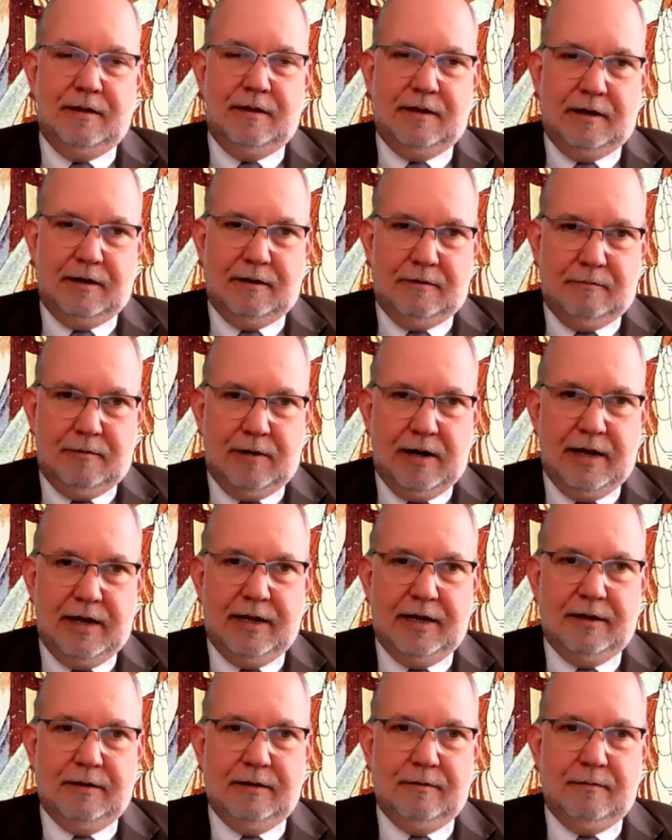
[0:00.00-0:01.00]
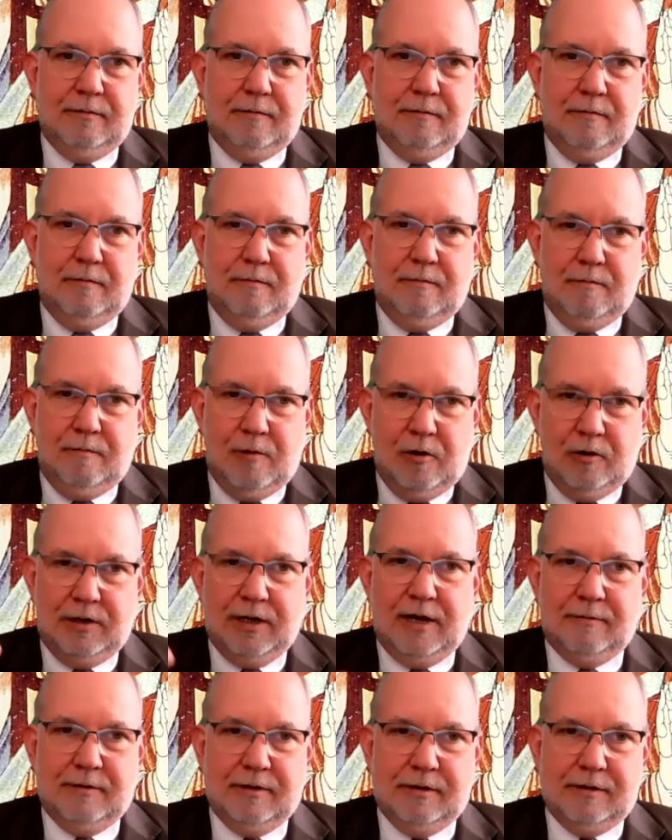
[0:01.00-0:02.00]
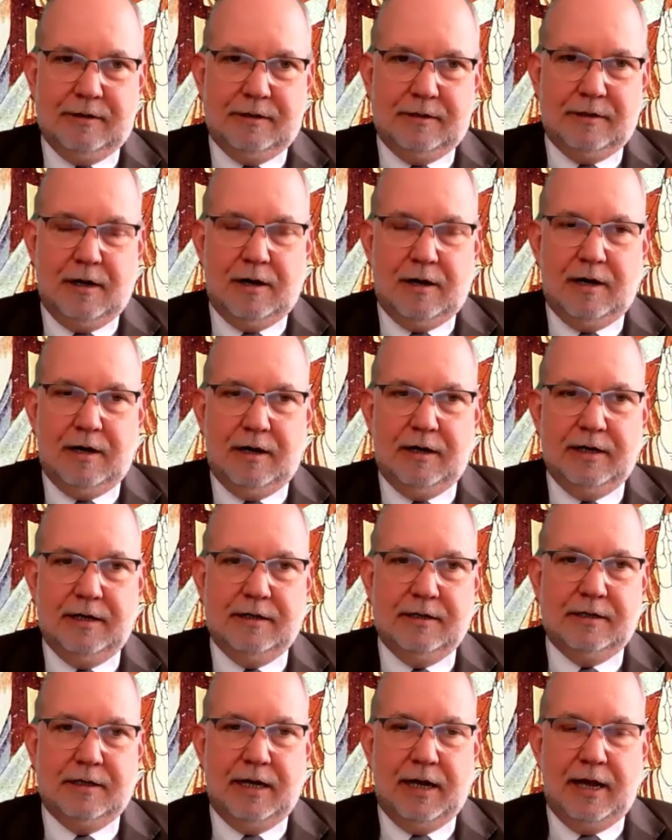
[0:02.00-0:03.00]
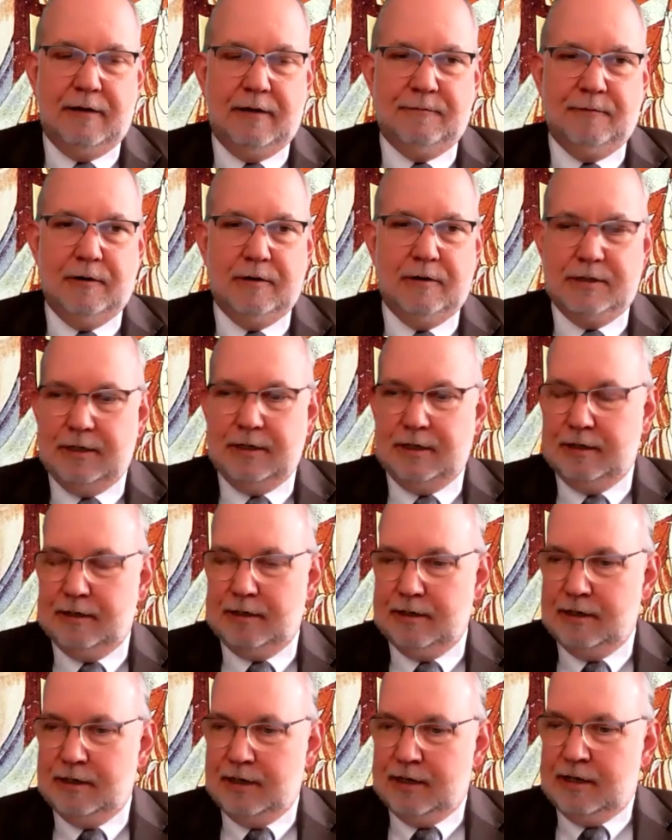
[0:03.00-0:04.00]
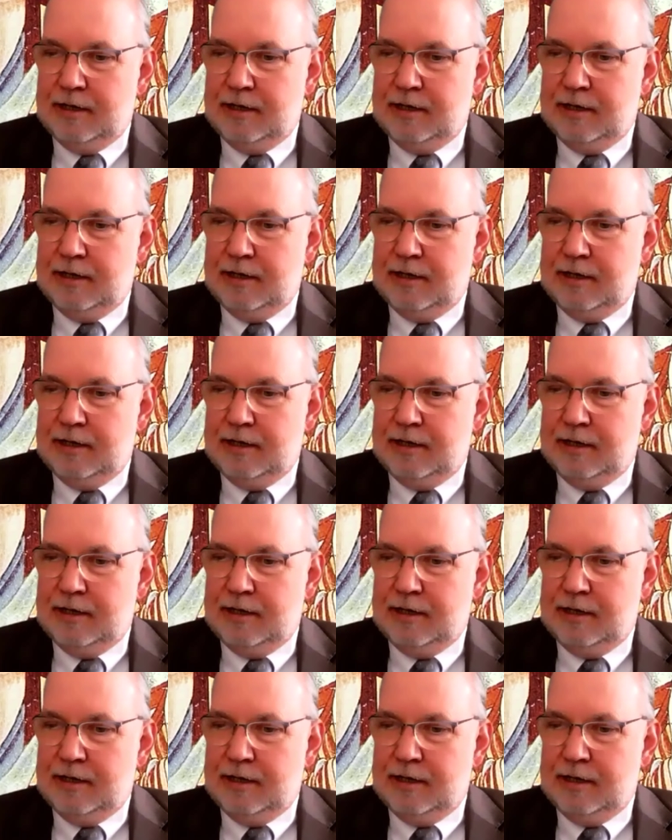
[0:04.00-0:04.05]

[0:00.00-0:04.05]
the way Motoyama saw his efforts and